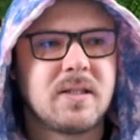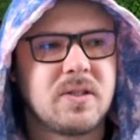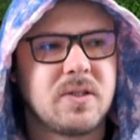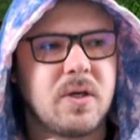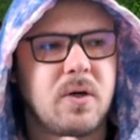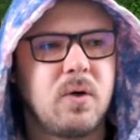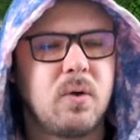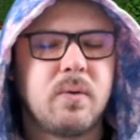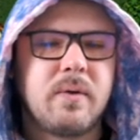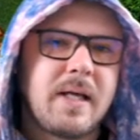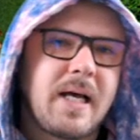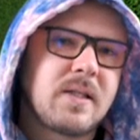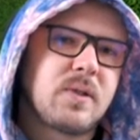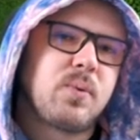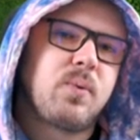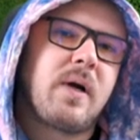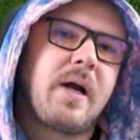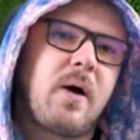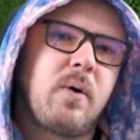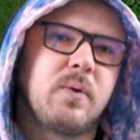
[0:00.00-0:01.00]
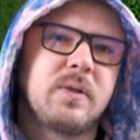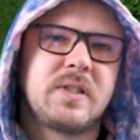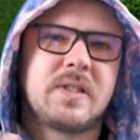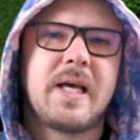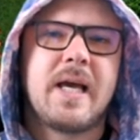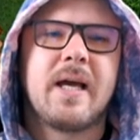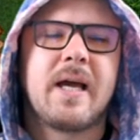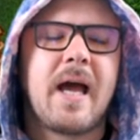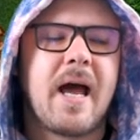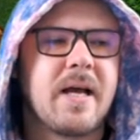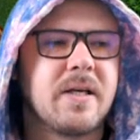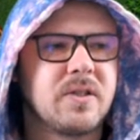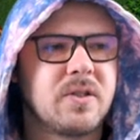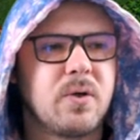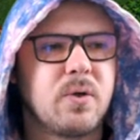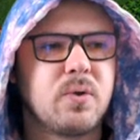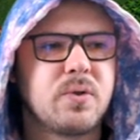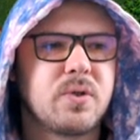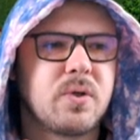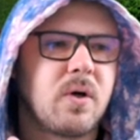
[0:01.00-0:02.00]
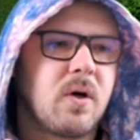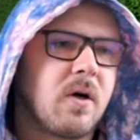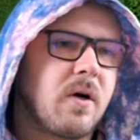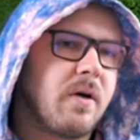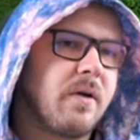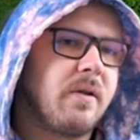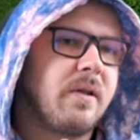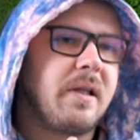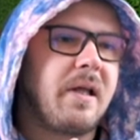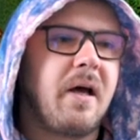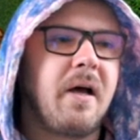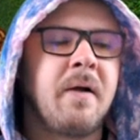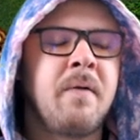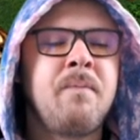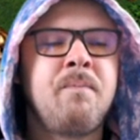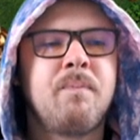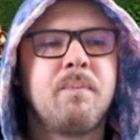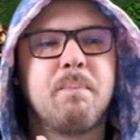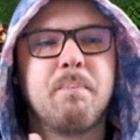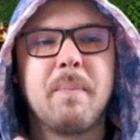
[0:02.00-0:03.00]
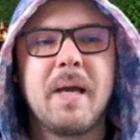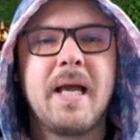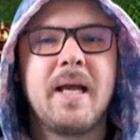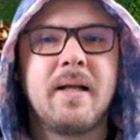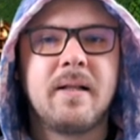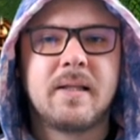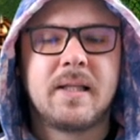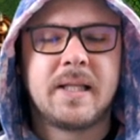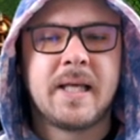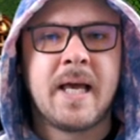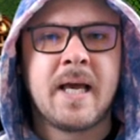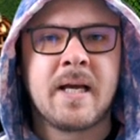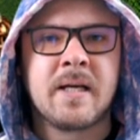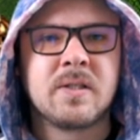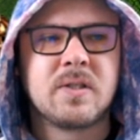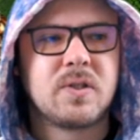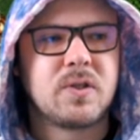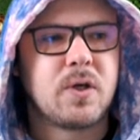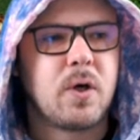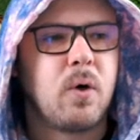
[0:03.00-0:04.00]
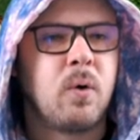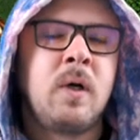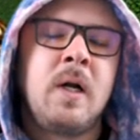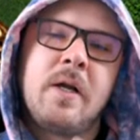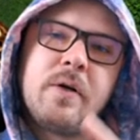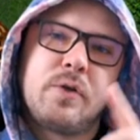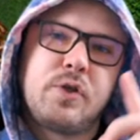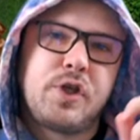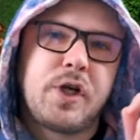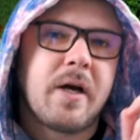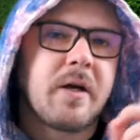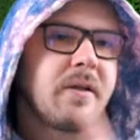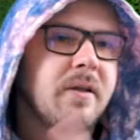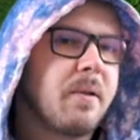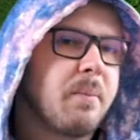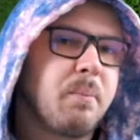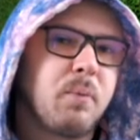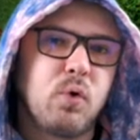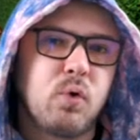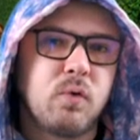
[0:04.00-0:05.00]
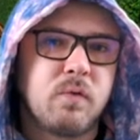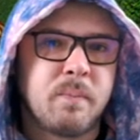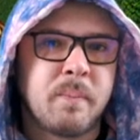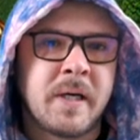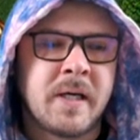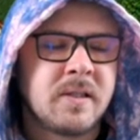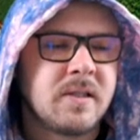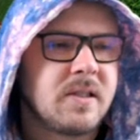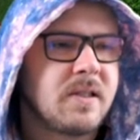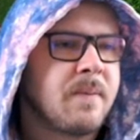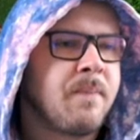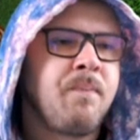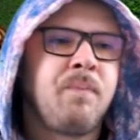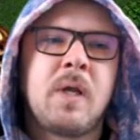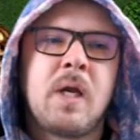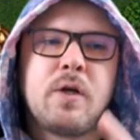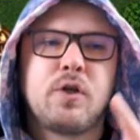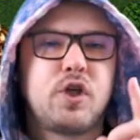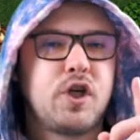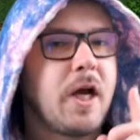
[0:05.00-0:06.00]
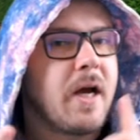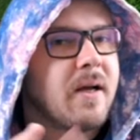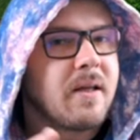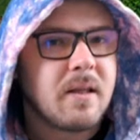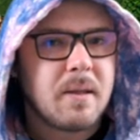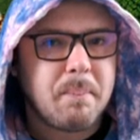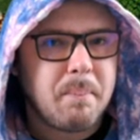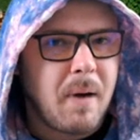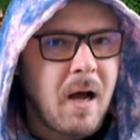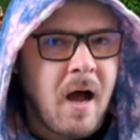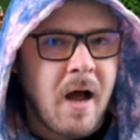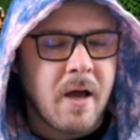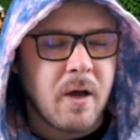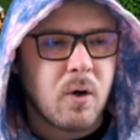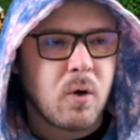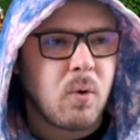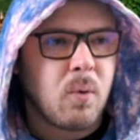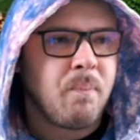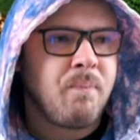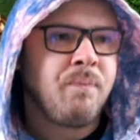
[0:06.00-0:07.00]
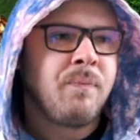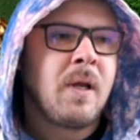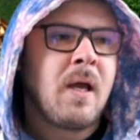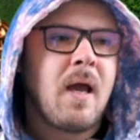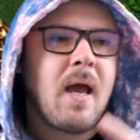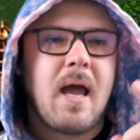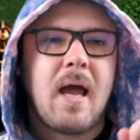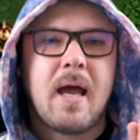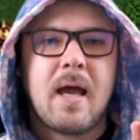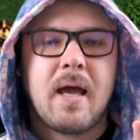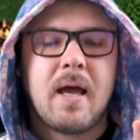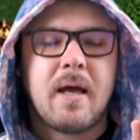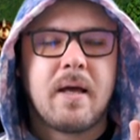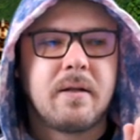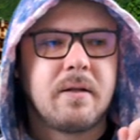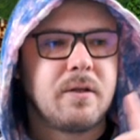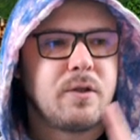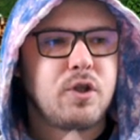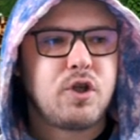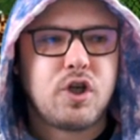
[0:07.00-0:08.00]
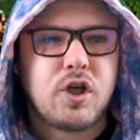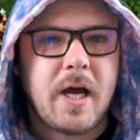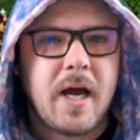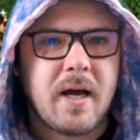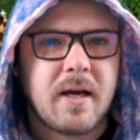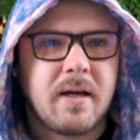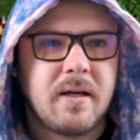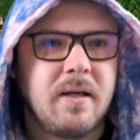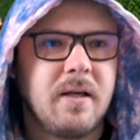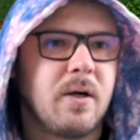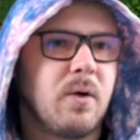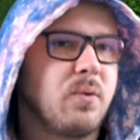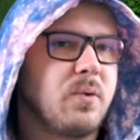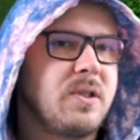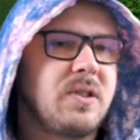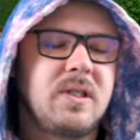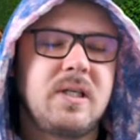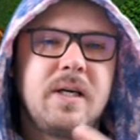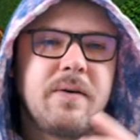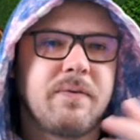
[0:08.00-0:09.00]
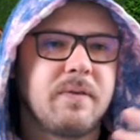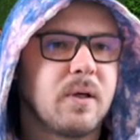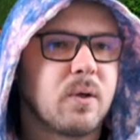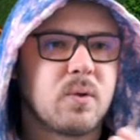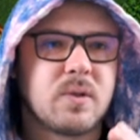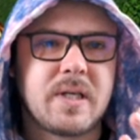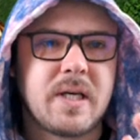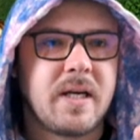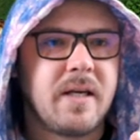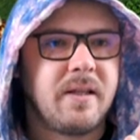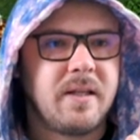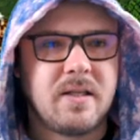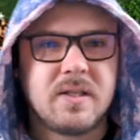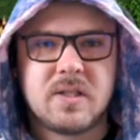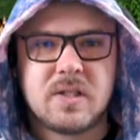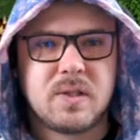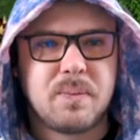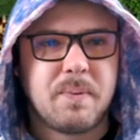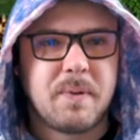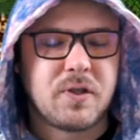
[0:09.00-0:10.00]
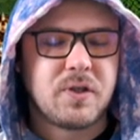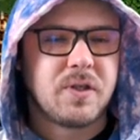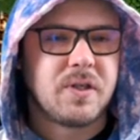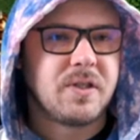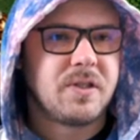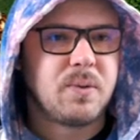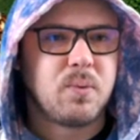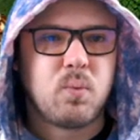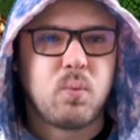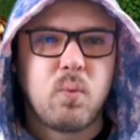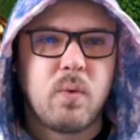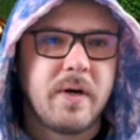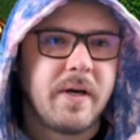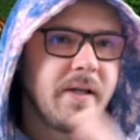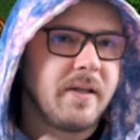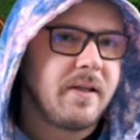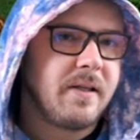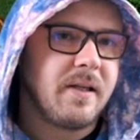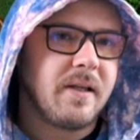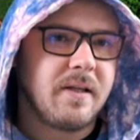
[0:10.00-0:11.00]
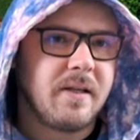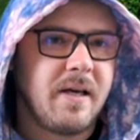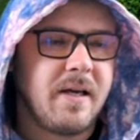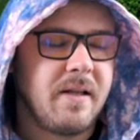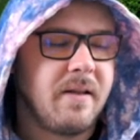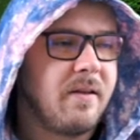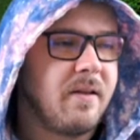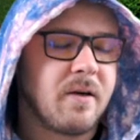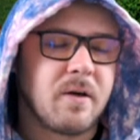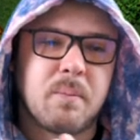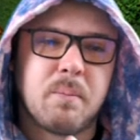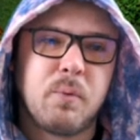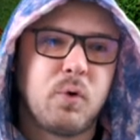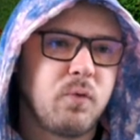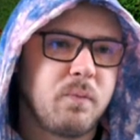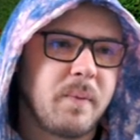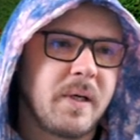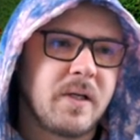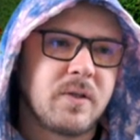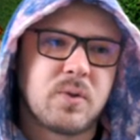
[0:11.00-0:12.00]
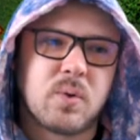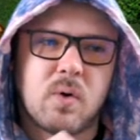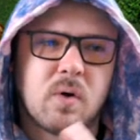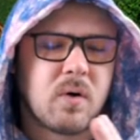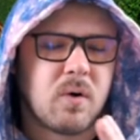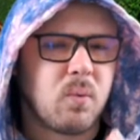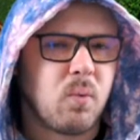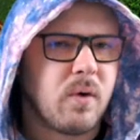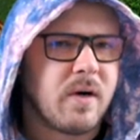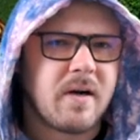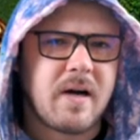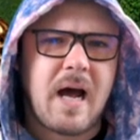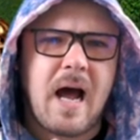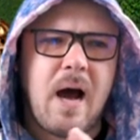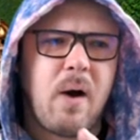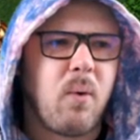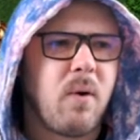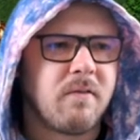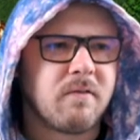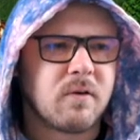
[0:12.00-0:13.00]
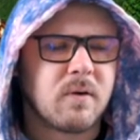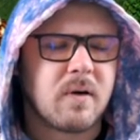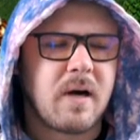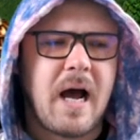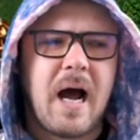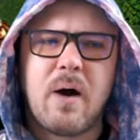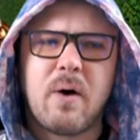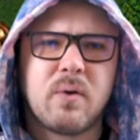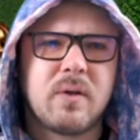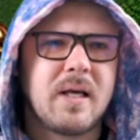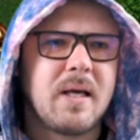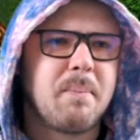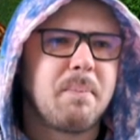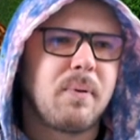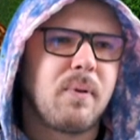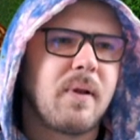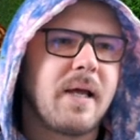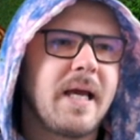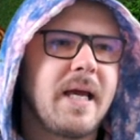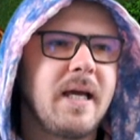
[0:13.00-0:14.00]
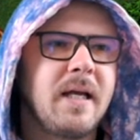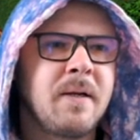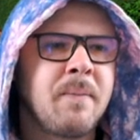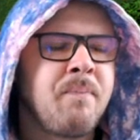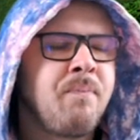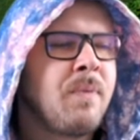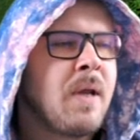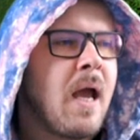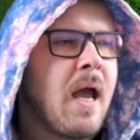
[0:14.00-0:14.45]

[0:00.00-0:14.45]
So that's what I would say, guys. Those are the main things. So check the movement, check the biome, and check, you know, see if there was anything suspicious with uh, their movement or whatever, however, how they played.